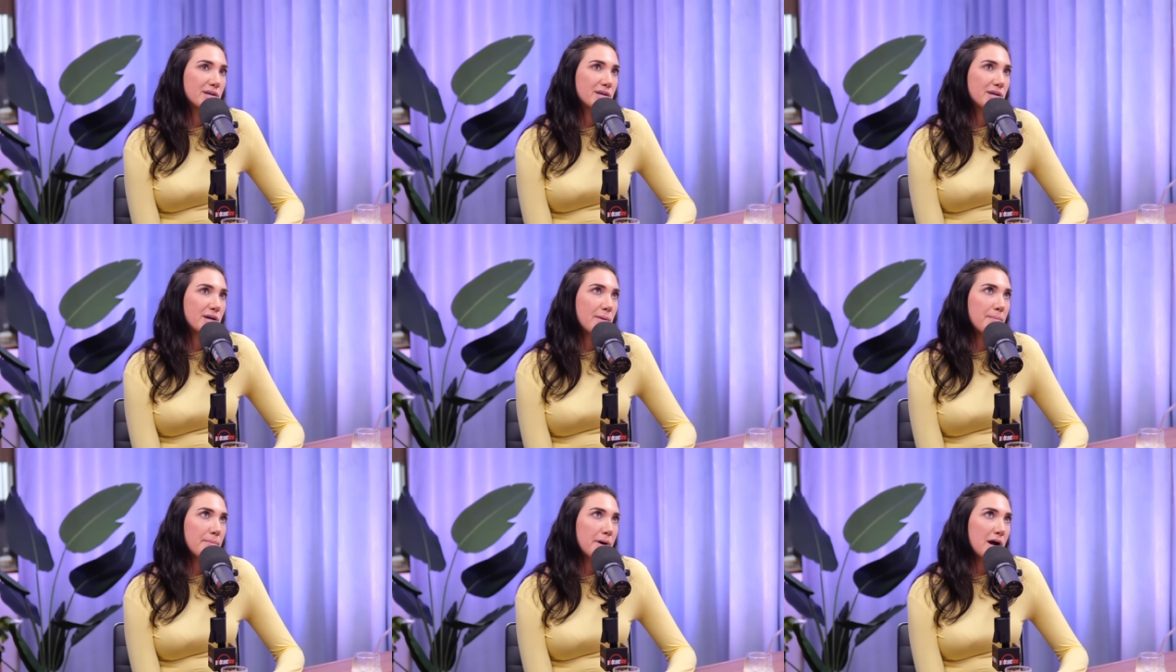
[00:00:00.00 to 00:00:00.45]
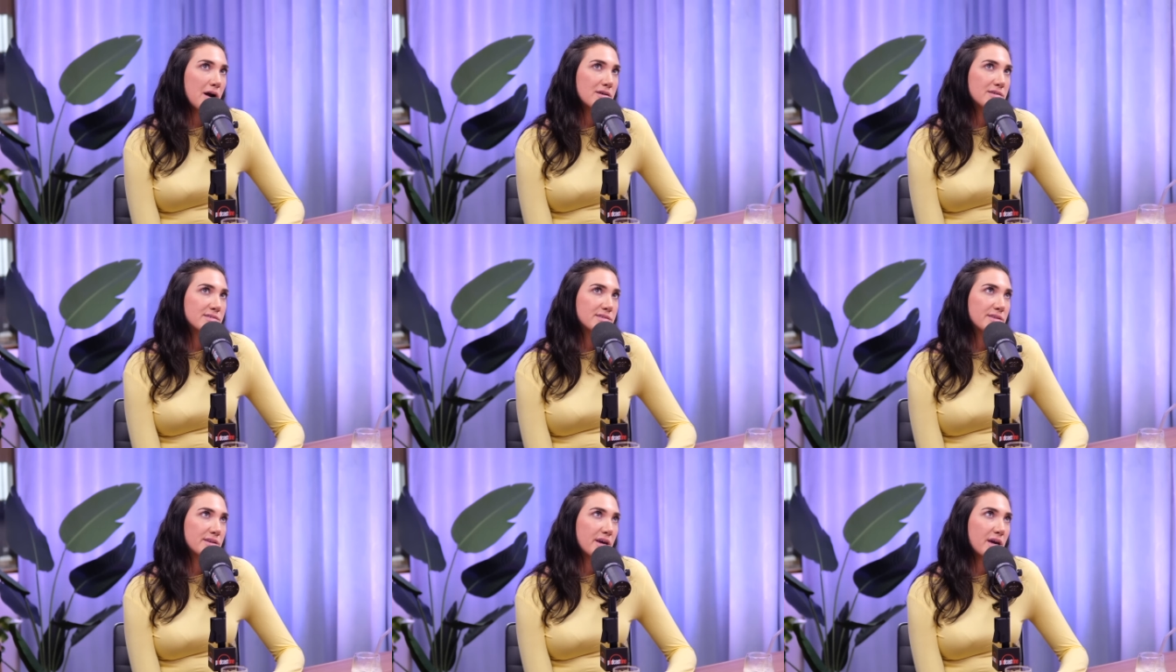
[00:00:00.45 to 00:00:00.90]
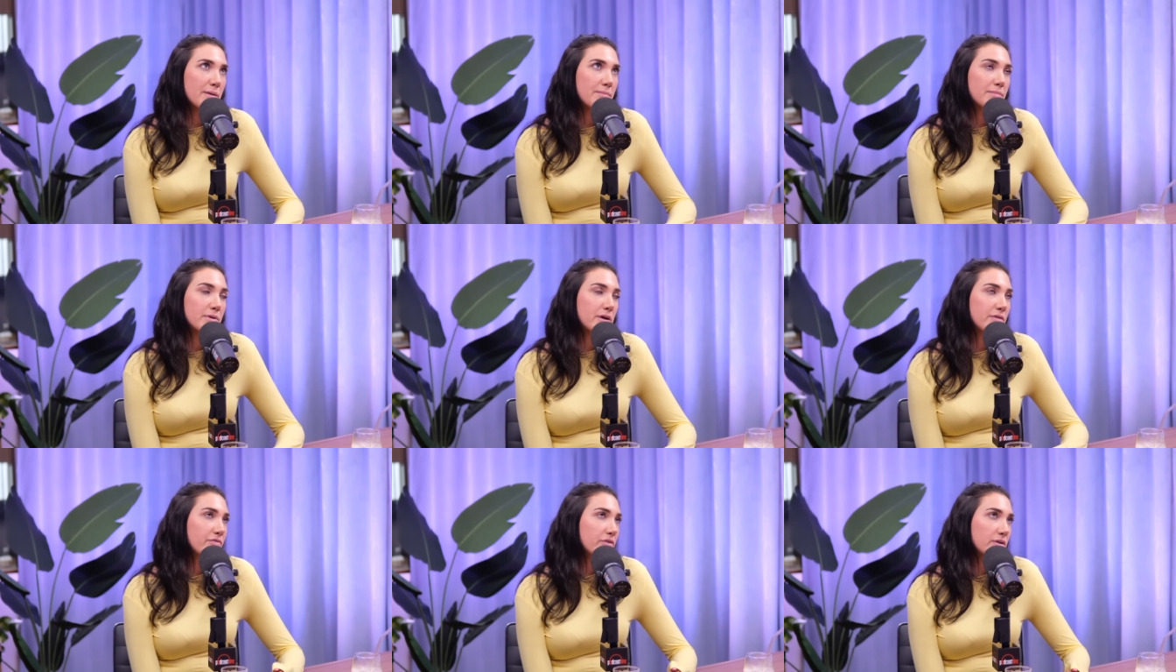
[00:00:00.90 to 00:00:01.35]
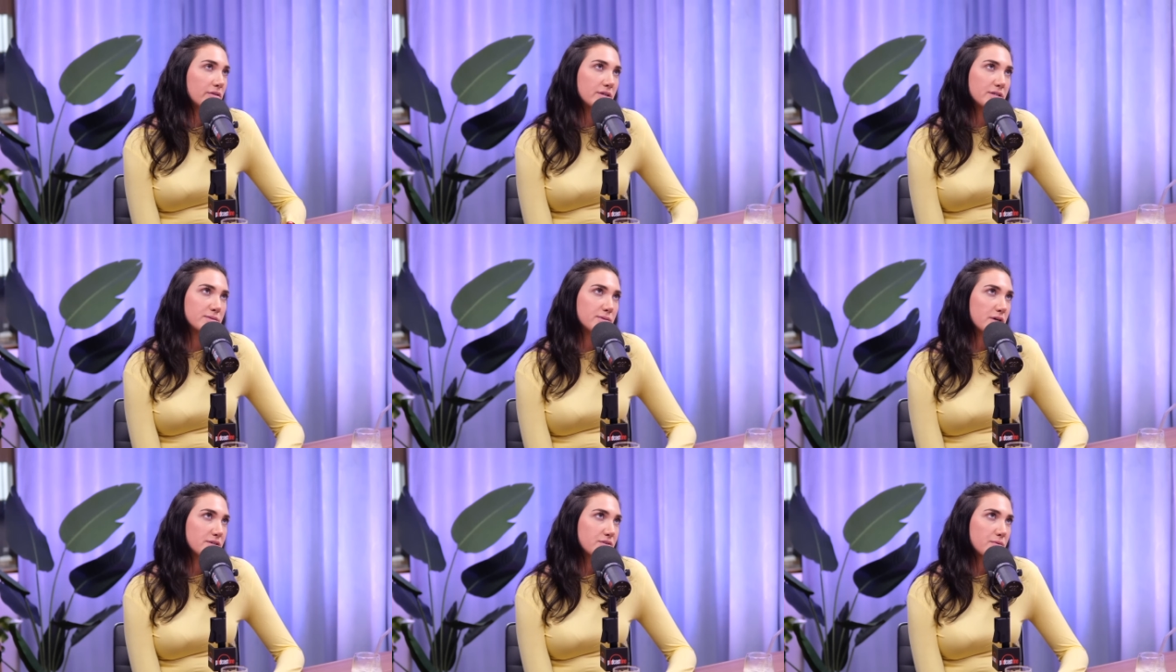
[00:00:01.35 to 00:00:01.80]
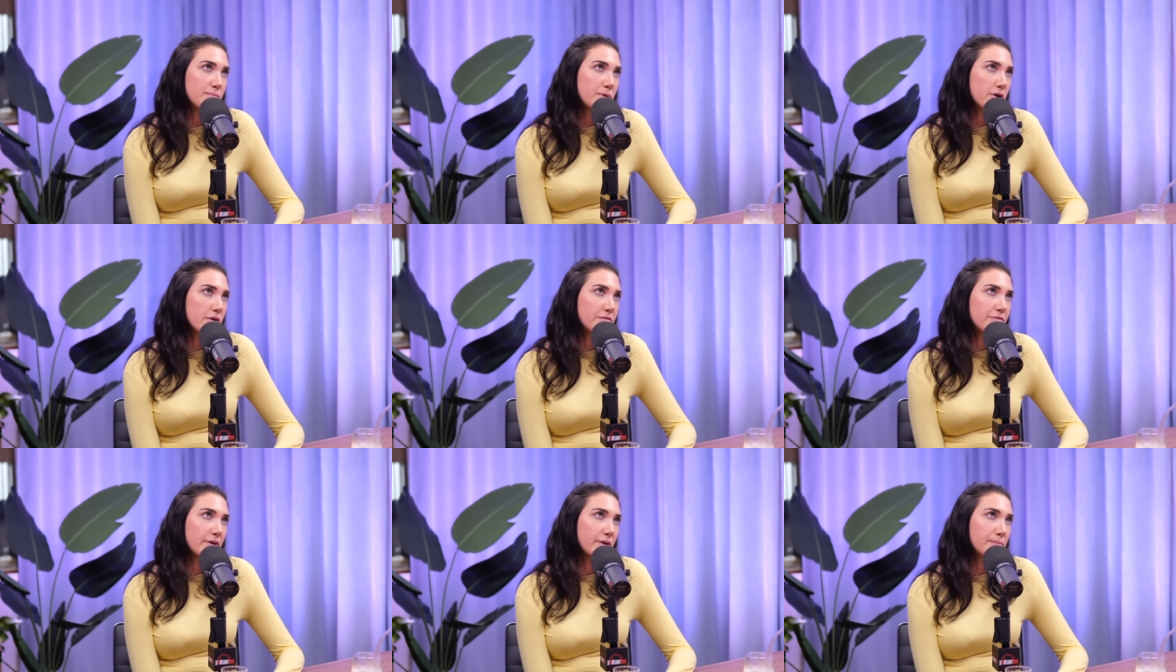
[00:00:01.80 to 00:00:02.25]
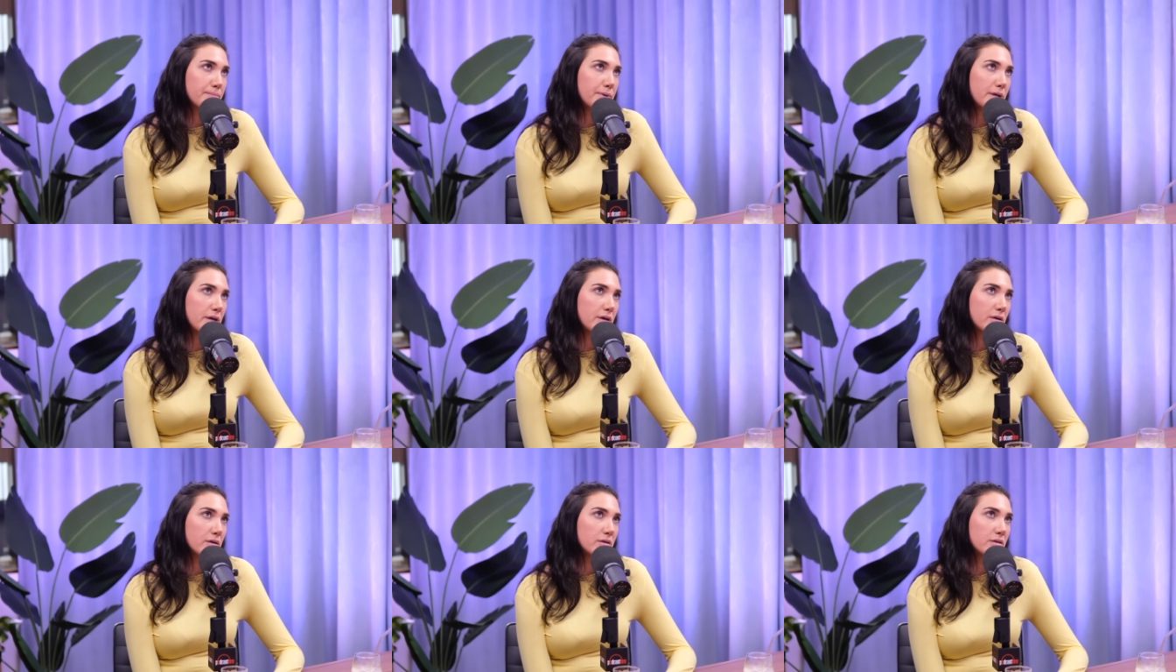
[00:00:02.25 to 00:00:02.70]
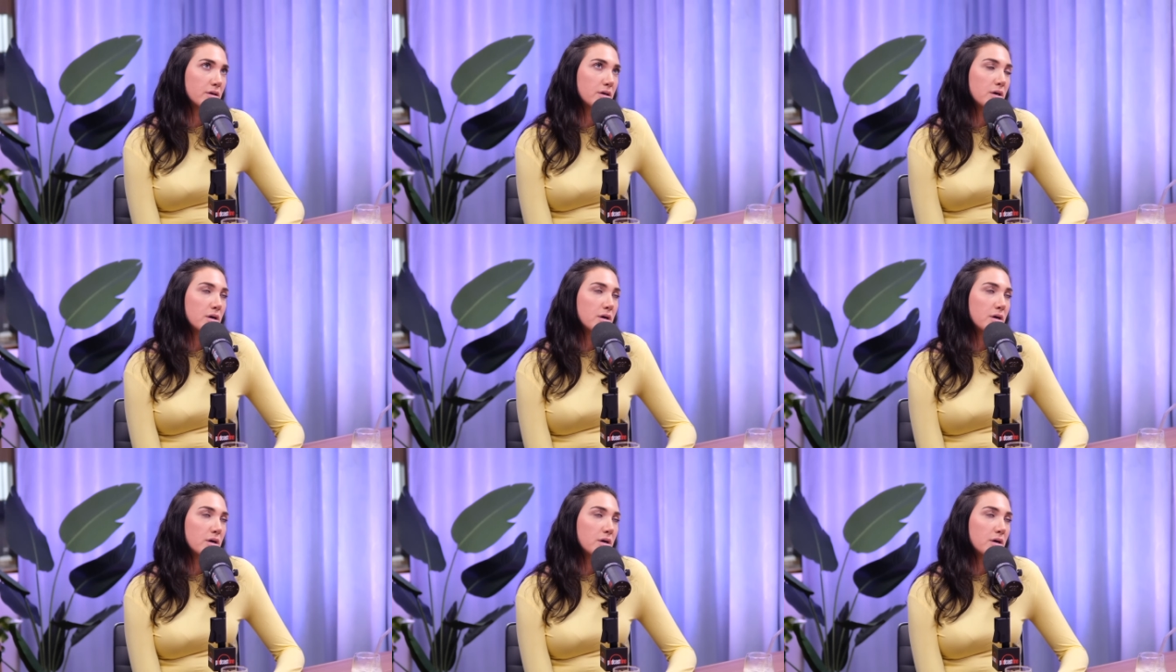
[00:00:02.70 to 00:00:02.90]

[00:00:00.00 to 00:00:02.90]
comparison game, but I feel like that's also part of like being a